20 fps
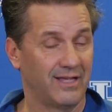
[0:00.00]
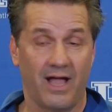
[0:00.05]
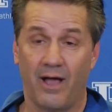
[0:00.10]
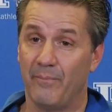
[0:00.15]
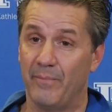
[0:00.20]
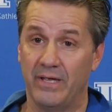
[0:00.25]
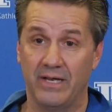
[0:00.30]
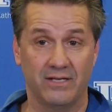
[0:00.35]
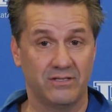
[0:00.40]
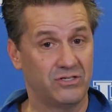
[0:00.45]
I
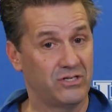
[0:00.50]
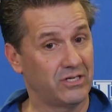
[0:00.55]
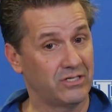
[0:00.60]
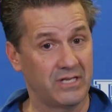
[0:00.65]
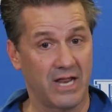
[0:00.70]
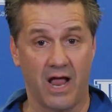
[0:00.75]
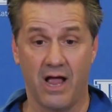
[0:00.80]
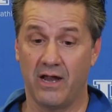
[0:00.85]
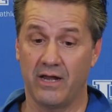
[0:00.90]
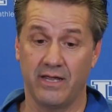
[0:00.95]
mean, it's
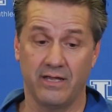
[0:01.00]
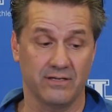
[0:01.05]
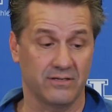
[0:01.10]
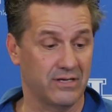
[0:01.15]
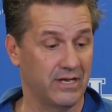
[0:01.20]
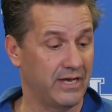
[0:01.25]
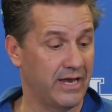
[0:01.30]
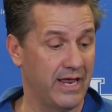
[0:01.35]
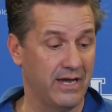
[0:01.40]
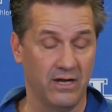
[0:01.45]
just how it
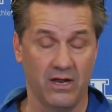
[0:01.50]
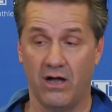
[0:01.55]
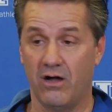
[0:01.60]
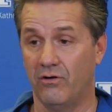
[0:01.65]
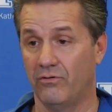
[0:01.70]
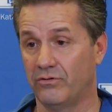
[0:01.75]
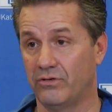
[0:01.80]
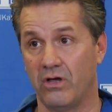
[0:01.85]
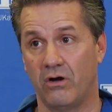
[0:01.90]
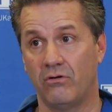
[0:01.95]
is. And they
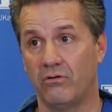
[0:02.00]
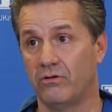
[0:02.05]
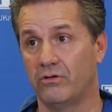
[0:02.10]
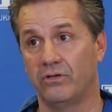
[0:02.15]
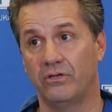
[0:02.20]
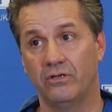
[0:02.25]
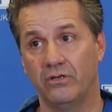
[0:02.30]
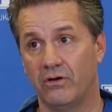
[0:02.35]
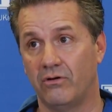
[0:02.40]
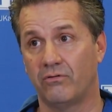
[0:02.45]

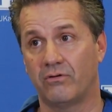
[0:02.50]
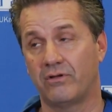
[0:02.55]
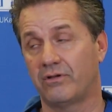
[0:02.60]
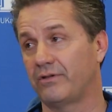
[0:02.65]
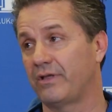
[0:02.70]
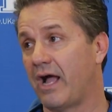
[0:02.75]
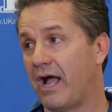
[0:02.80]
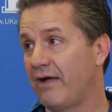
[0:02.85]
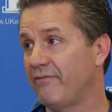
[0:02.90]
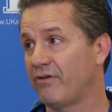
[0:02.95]
know.
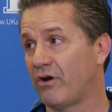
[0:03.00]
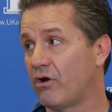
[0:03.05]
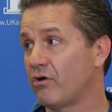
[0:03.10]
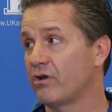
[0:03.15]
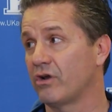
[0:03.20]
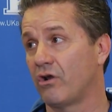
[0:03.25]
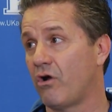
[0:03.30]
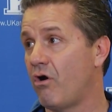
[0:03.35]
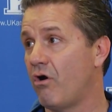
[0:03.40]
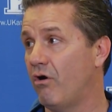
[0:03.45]
I've
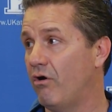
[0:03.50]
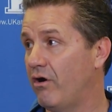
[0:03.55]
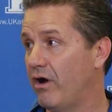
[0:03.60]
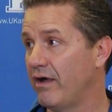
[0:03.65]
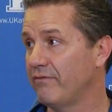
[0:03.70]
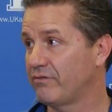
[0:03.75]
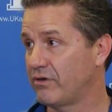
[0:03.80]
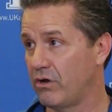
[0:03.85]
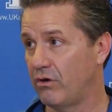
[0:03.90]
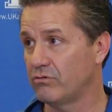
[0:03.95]
heard it all.
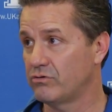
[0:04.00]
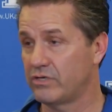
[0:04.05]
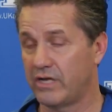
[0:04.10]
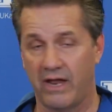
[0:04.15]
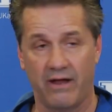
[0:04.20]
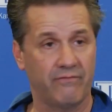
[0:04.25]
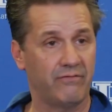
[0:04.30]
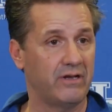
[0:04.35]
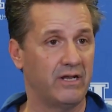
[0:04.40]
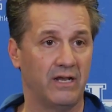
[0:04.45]
I've coached
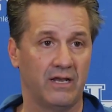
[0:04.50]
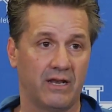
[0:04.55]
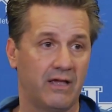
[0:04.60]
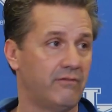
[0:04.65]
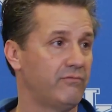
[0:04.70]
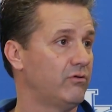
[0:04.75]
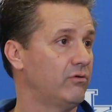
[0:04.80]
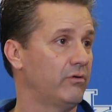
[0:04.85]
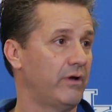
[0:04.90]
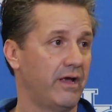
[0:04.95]
every
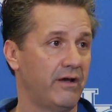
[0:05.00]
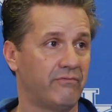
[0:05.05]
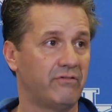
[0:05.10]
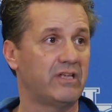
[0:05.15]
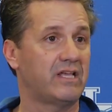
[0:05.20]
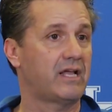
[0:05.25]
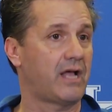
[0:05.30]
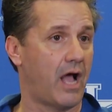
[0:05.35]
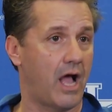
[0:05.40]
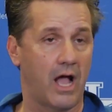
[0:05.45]
level,
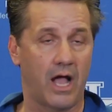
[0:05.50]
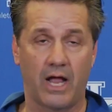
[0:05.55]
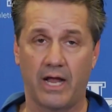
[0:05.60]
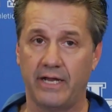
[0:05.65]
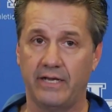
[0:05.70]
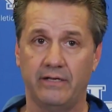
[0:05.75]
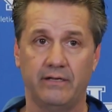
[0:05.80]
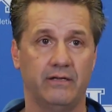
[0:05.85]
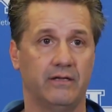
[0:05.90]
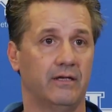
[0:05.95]
every
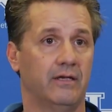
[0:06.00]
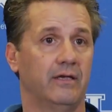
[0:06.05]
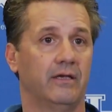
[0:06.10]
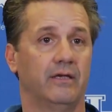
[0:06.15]
kind.